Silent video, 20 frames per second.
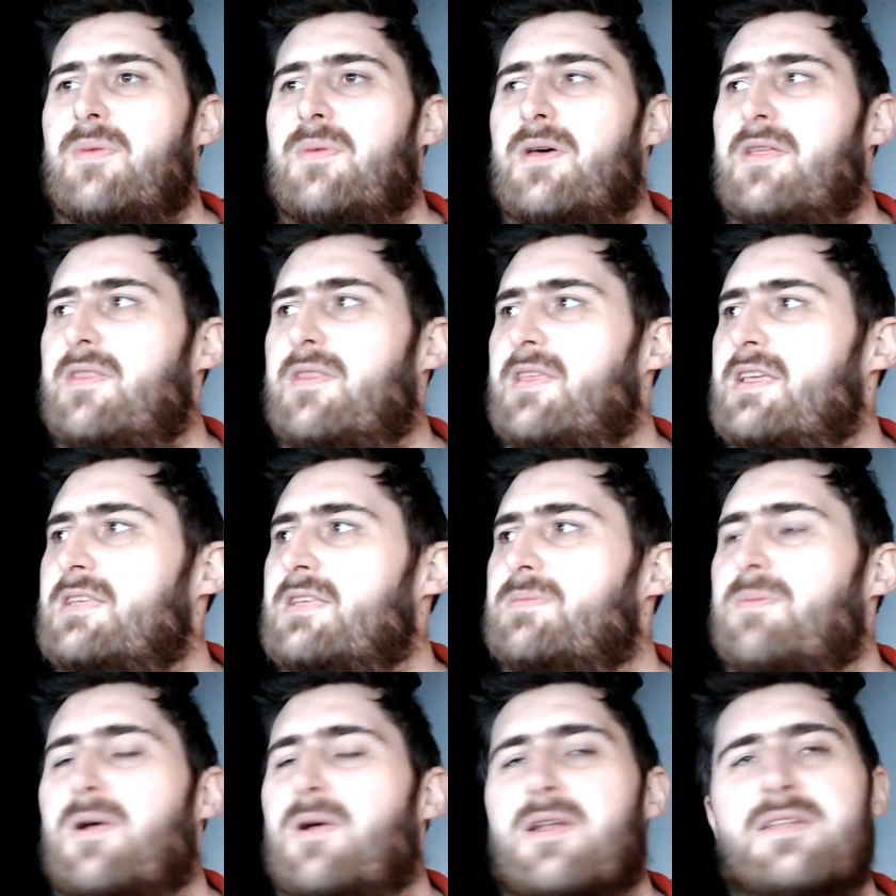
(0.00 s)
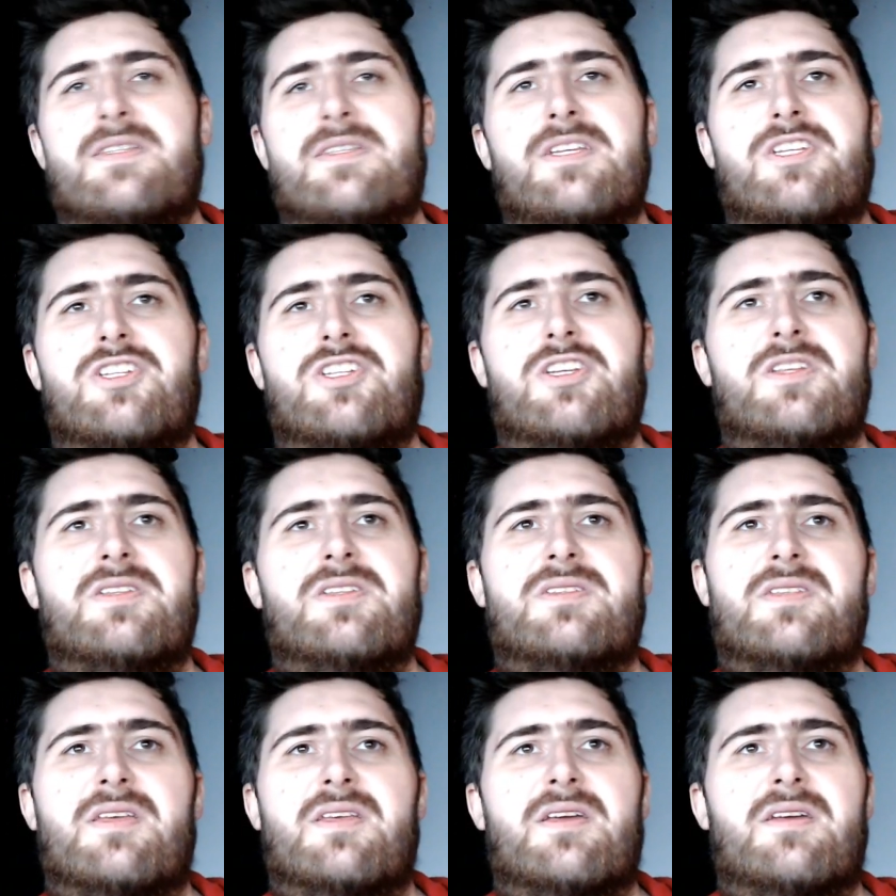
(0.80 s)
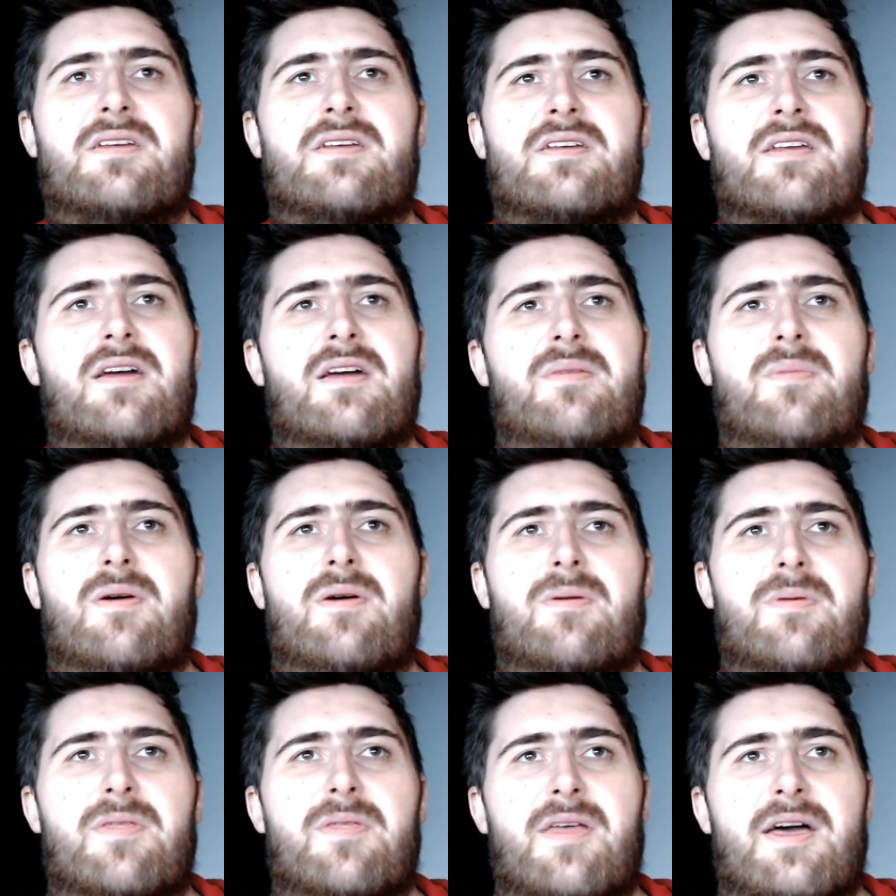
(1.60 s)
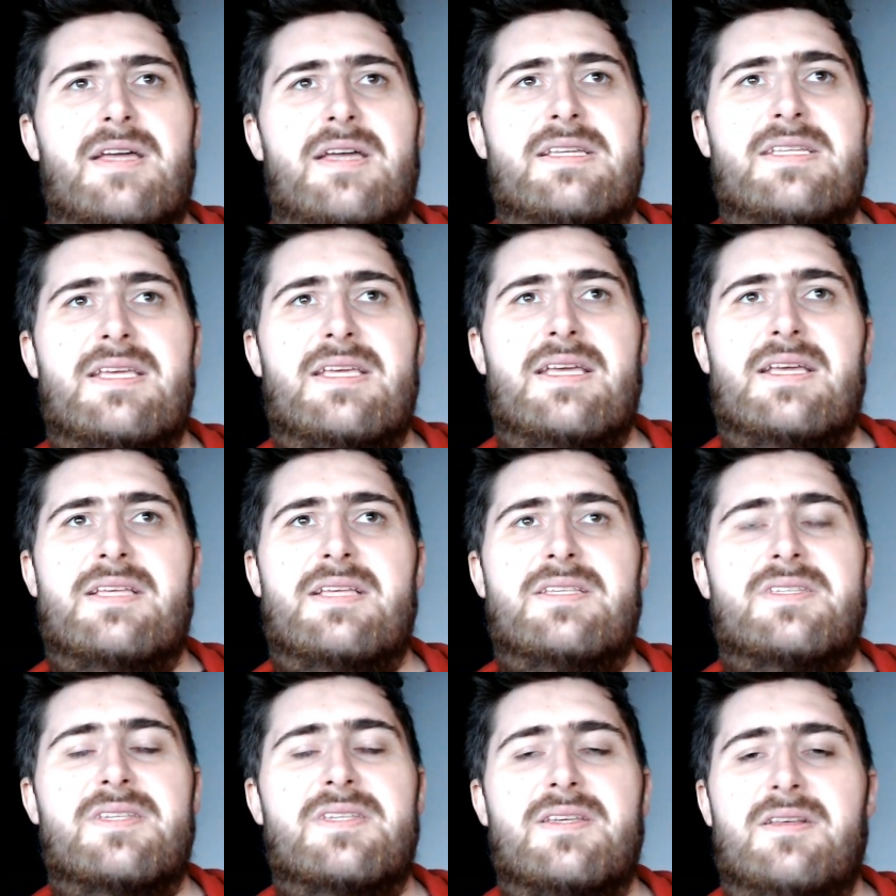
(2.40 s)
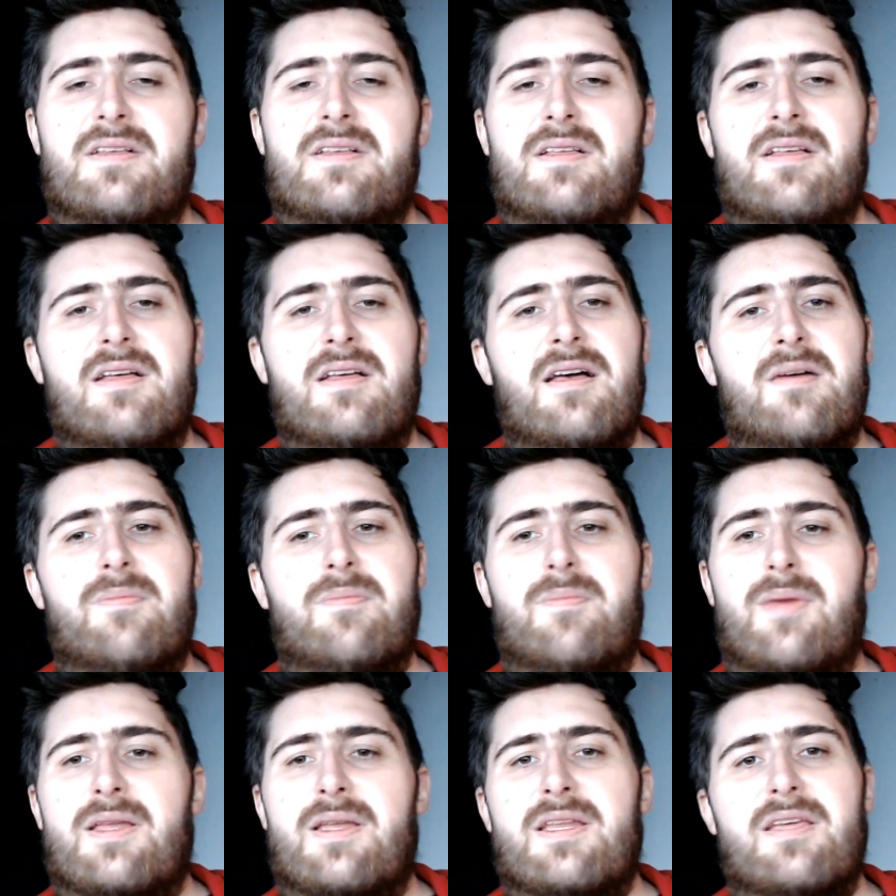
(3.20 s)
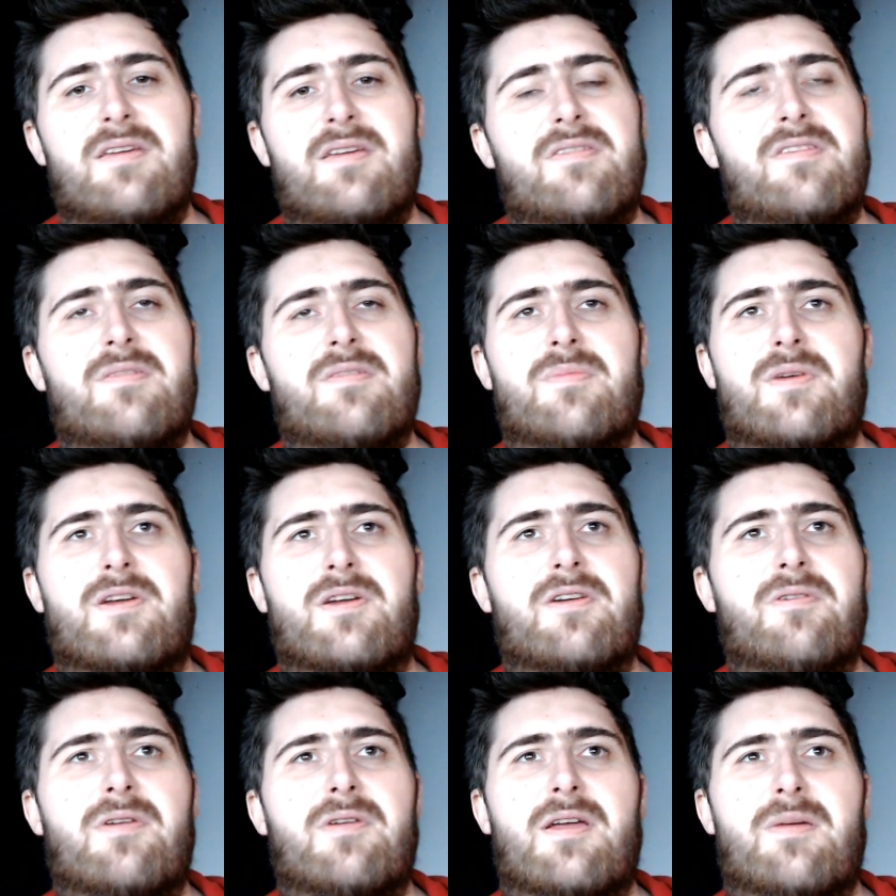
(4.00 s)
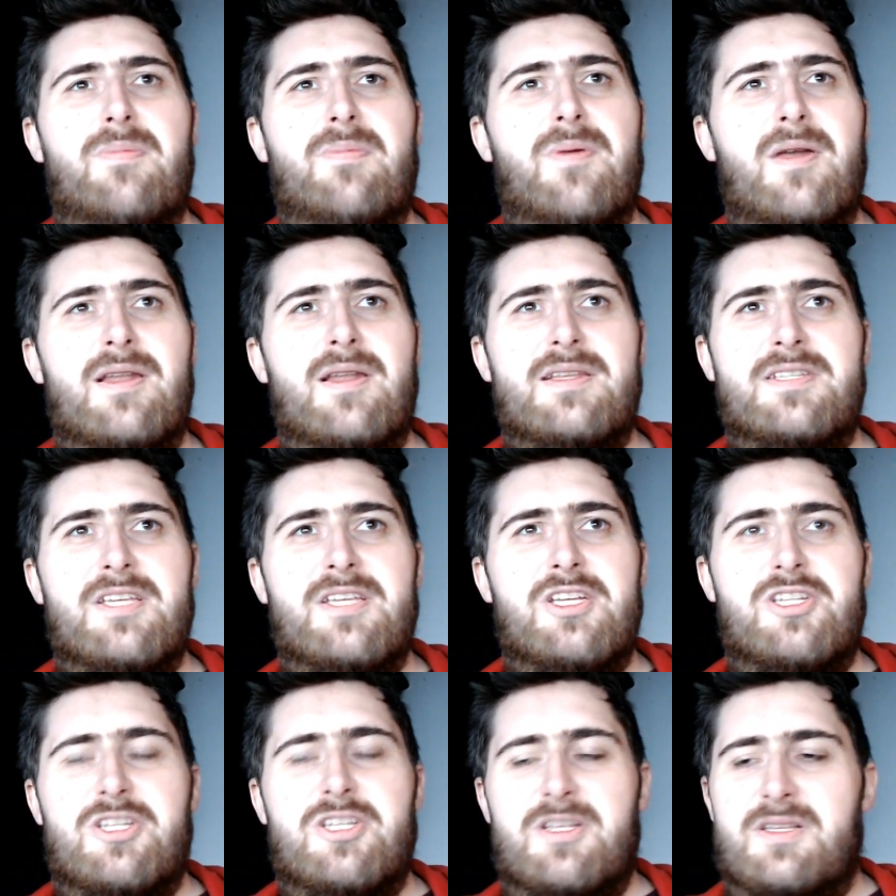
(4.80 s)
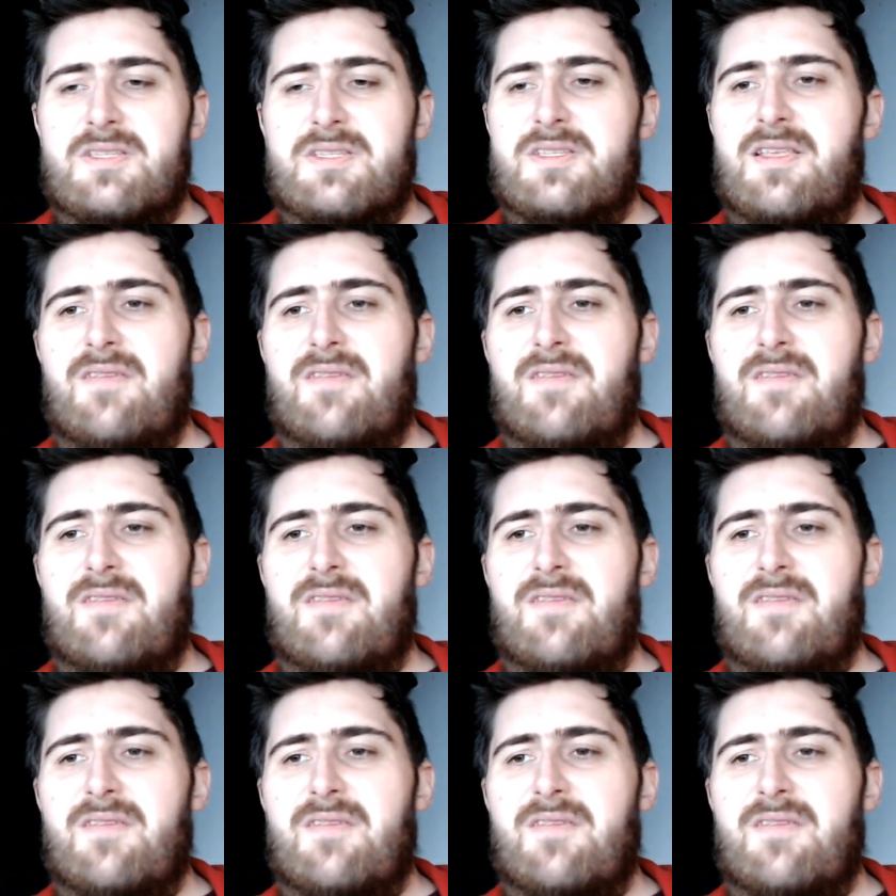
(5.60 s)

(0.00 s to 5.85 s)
these politicians that come up with ideas, many of them are career politicians.